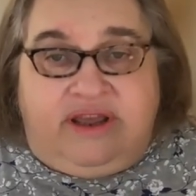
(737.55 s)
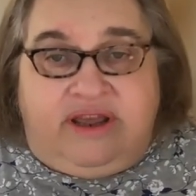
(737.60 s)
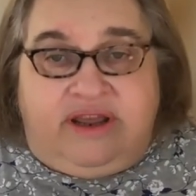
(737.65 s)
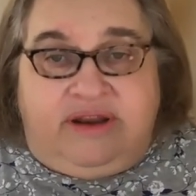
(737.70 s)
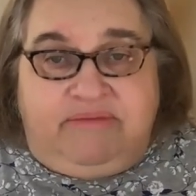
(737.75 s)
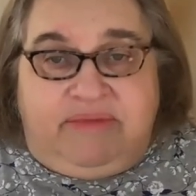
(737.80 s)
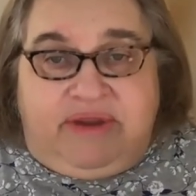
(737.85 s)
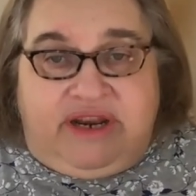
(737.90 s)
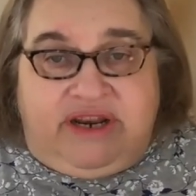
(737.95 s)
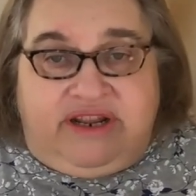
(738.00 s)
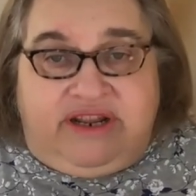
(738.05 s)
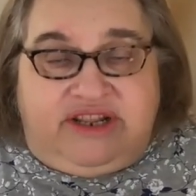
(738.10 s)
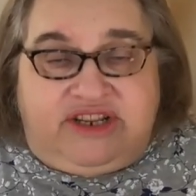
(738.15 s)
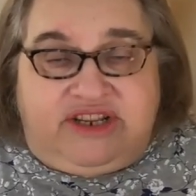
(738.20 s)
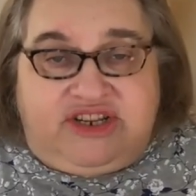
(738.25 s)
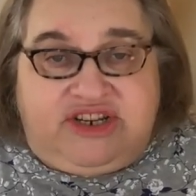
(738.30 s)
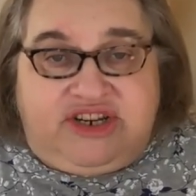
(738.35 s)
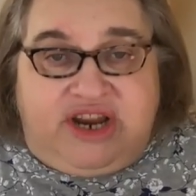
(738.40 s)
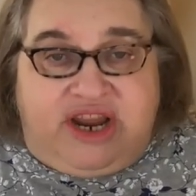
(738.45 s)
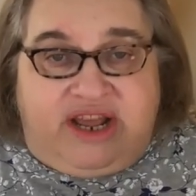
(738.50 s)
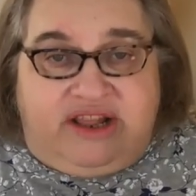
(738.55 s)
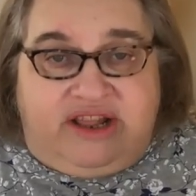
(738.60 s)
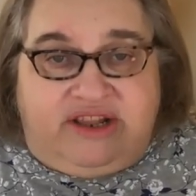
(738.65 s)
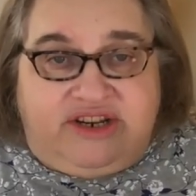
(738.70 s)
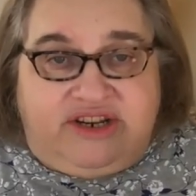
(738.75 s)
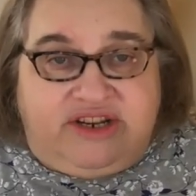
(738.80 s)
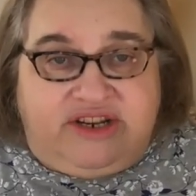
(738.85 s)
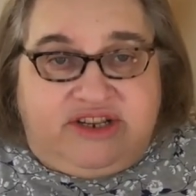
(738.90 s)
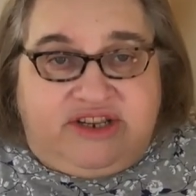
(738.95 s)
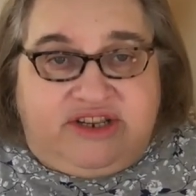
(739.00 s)
in meeting this
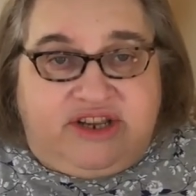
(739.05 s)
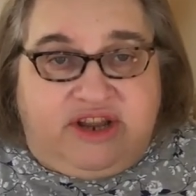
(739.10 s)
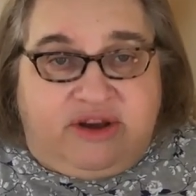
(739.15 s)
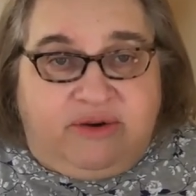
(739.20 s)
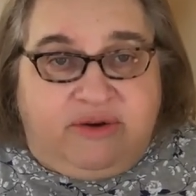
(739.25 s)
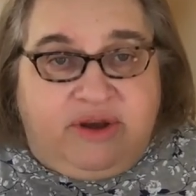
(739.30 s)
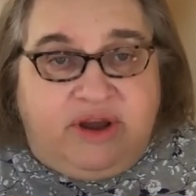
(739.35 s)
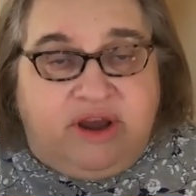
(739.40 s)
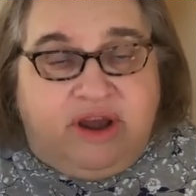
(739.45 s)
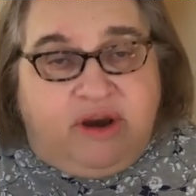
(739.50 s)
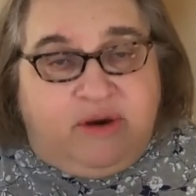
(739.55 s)
challenge, and so